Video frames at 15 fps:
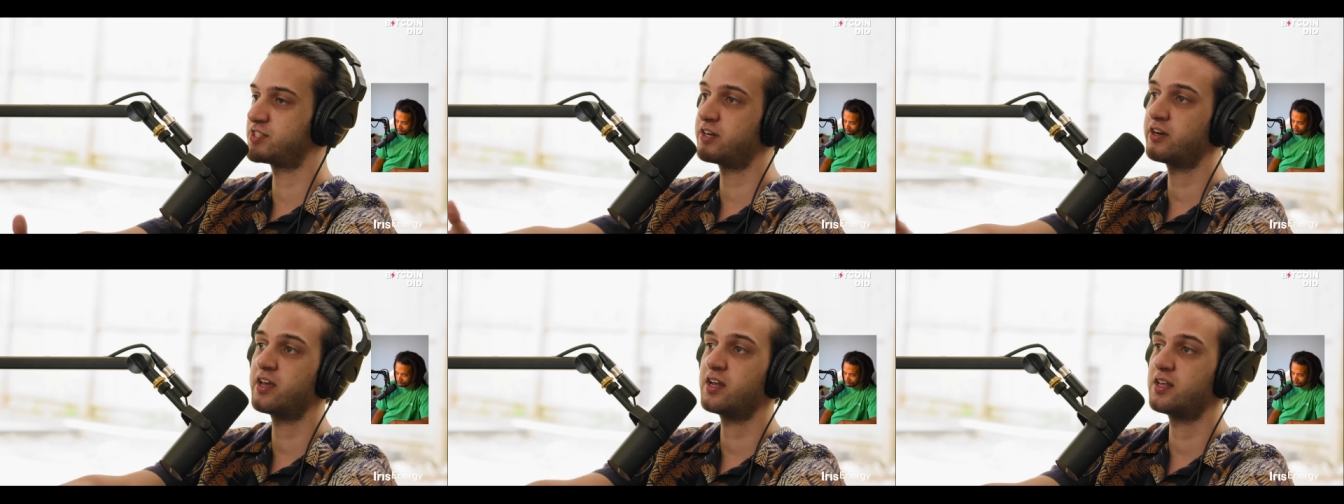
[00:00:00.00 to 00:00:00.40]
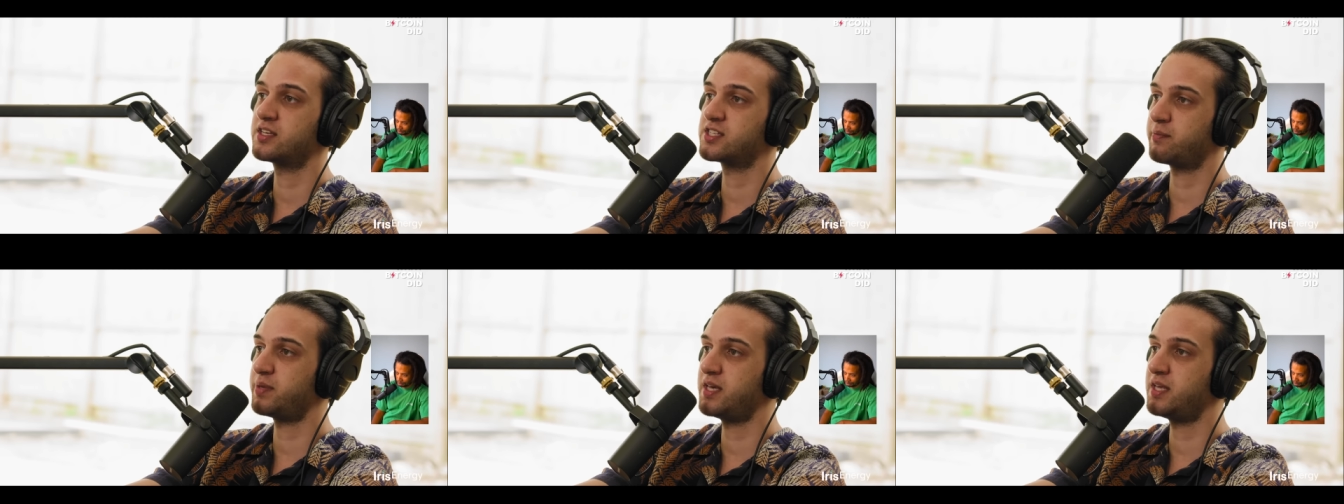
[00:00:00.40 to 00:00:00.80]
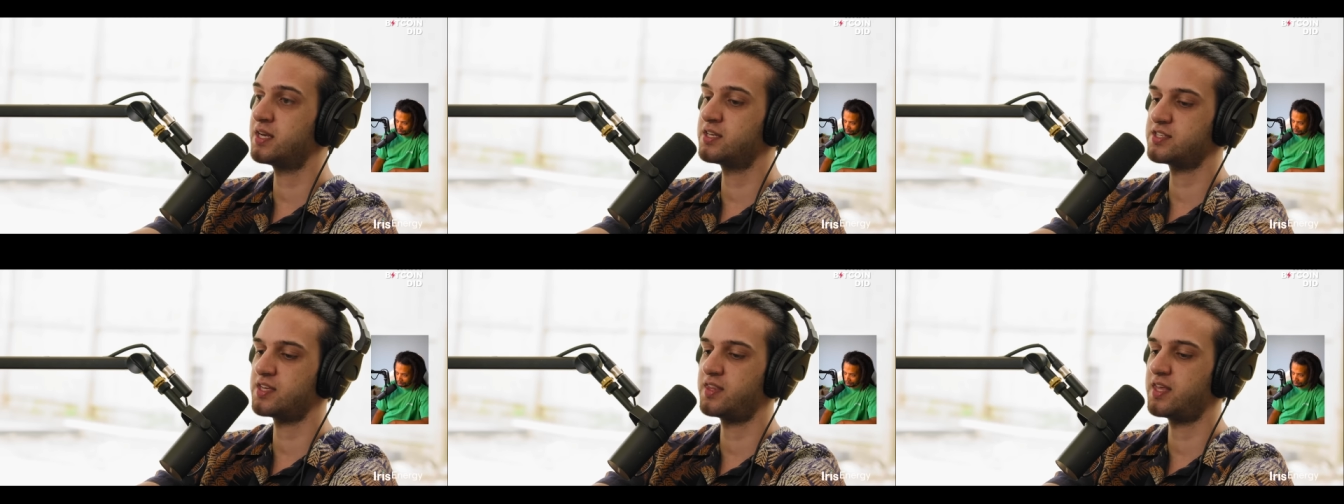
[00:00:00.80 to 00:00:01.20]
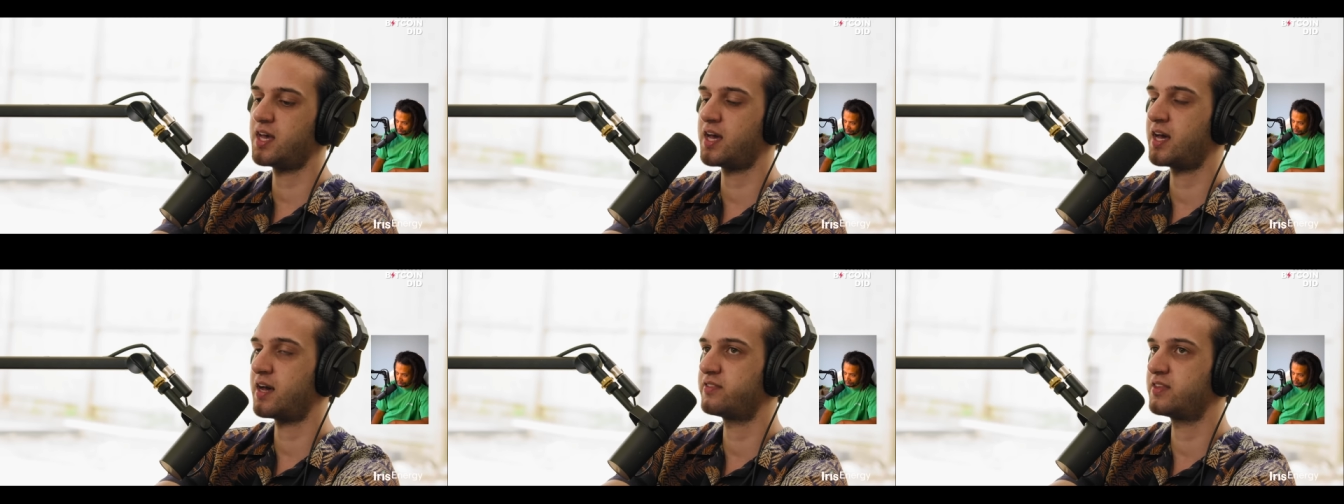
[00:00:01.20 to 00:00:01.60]
they're getting subpoenas and they
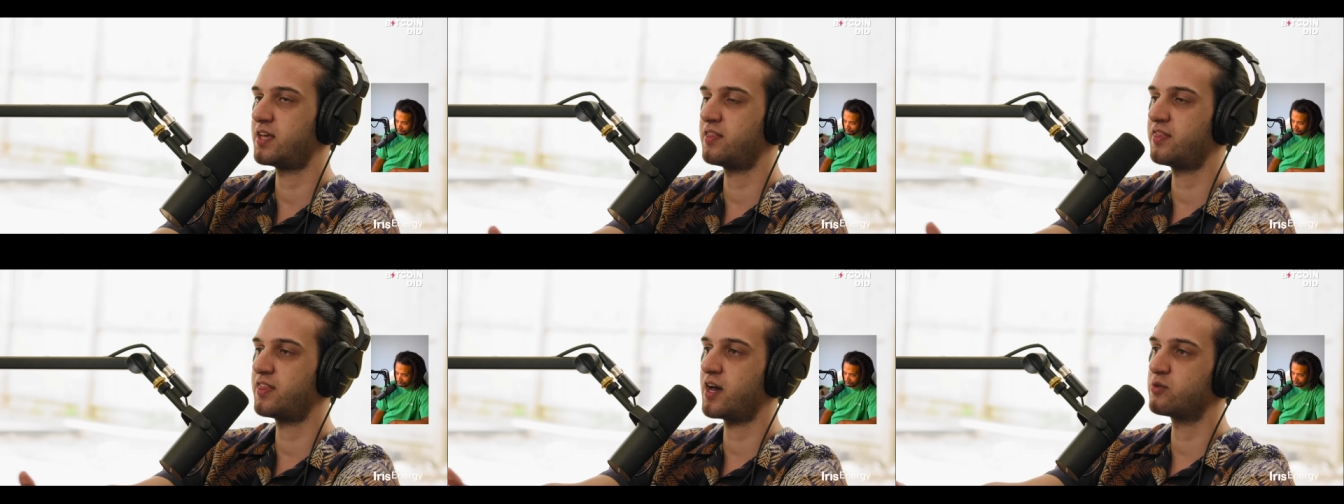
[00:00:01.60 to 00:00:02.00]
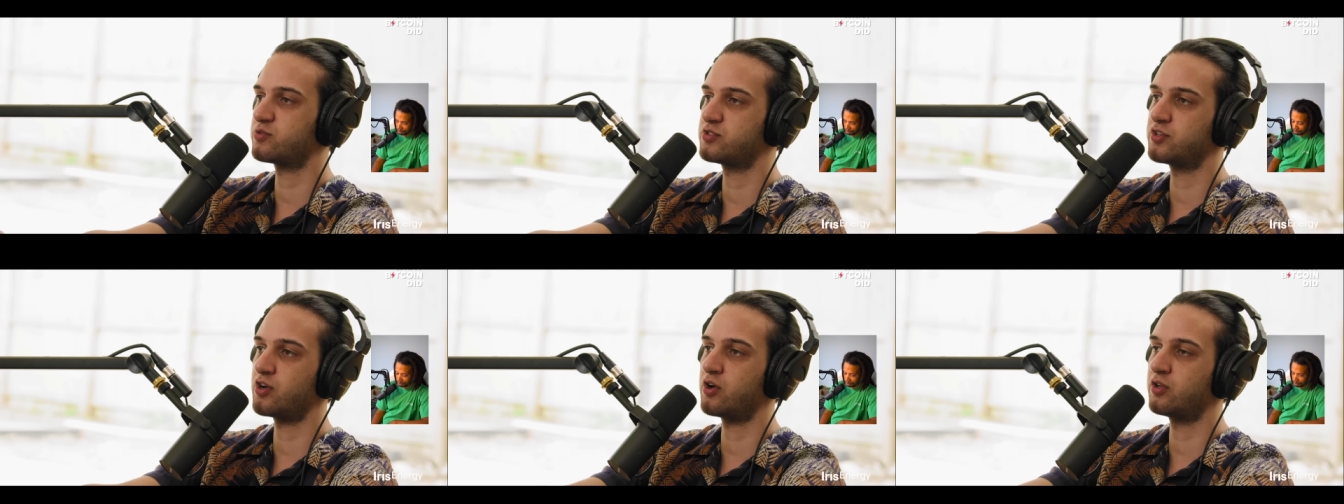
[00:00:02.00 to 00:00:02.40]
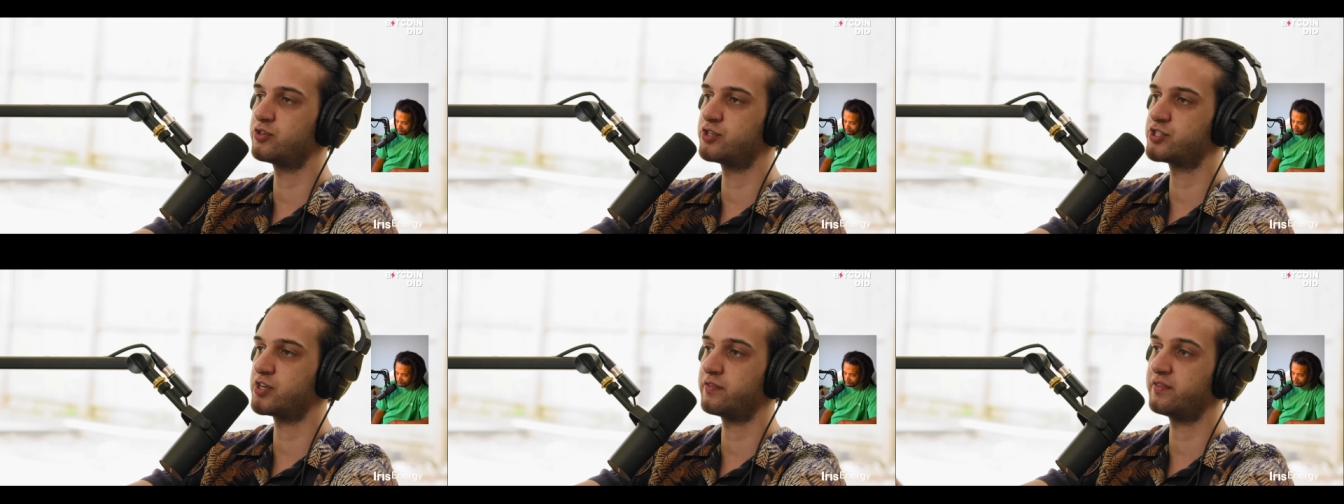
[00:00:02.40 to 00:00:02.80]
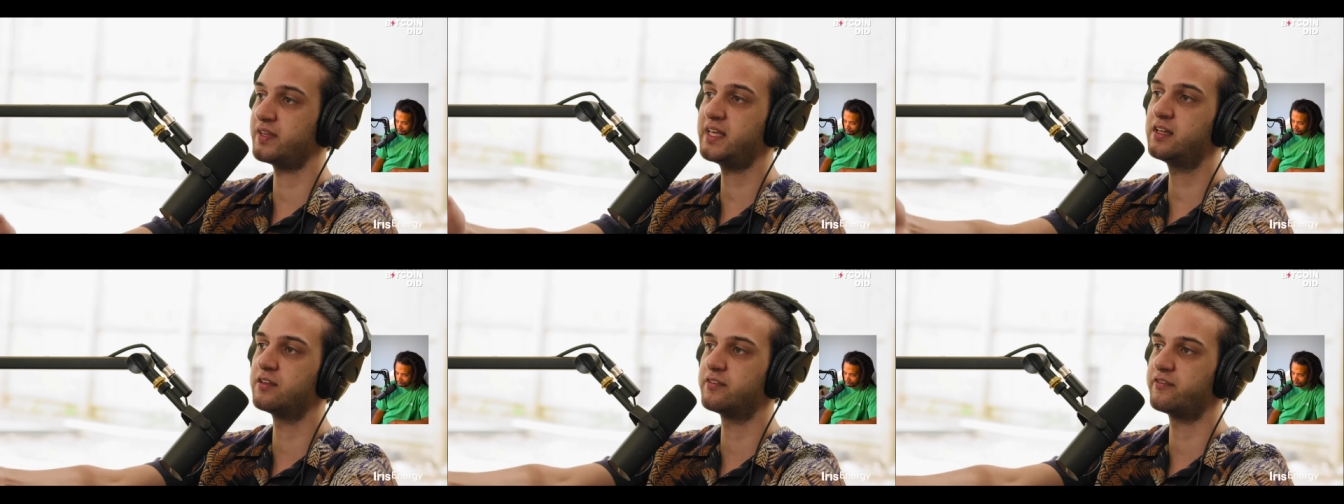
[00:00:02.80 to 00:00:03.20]
have $10,000 of
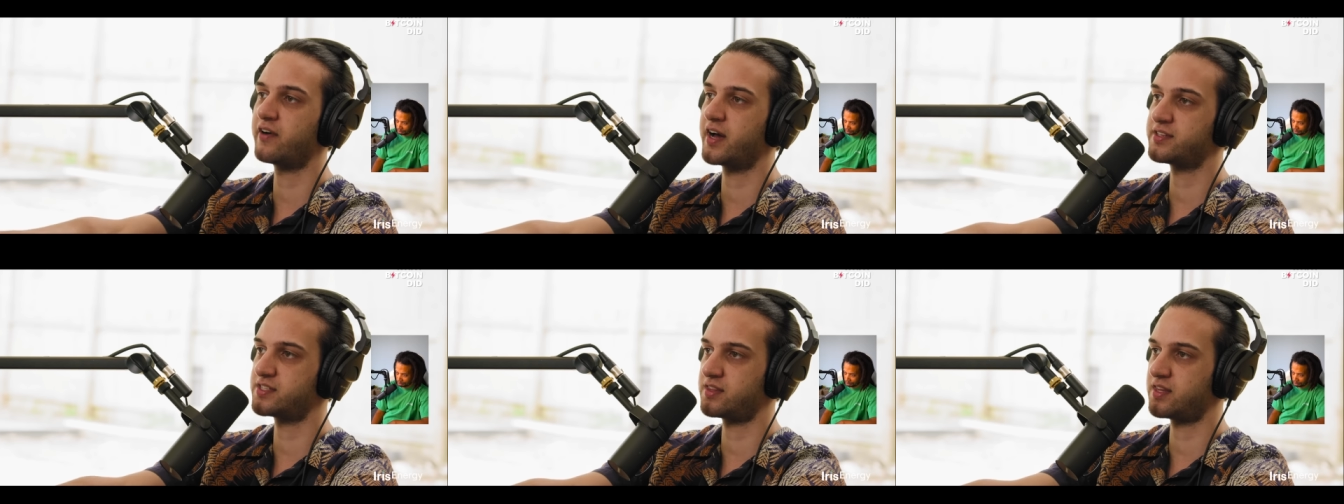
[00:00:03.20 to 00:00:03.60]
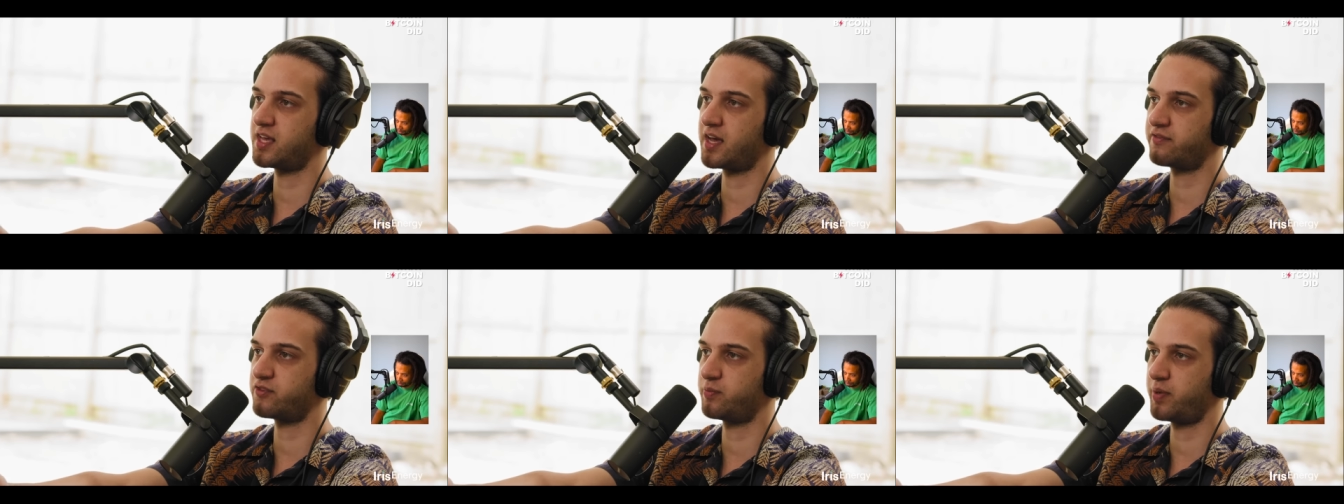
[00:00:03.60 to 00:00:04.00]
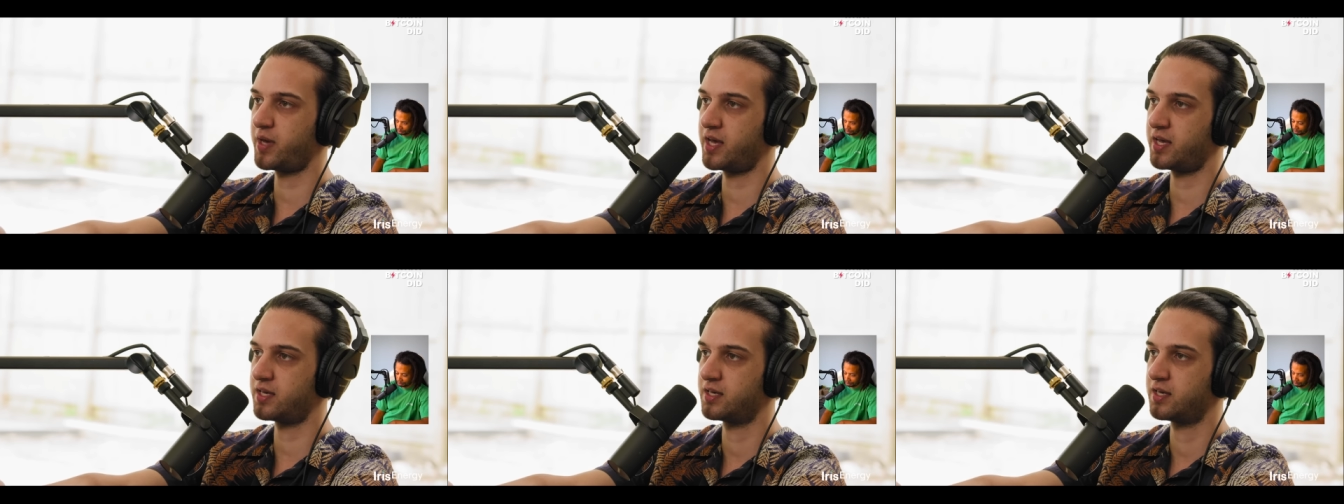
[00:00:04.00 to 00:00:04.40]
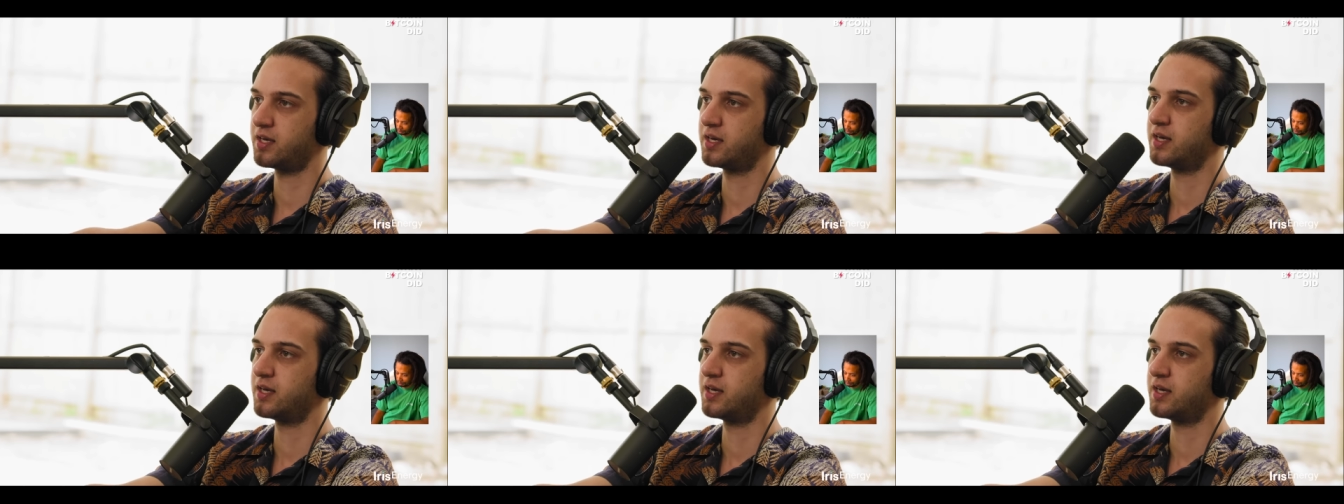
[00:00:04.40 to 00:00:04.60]
legal fines that they have to pay.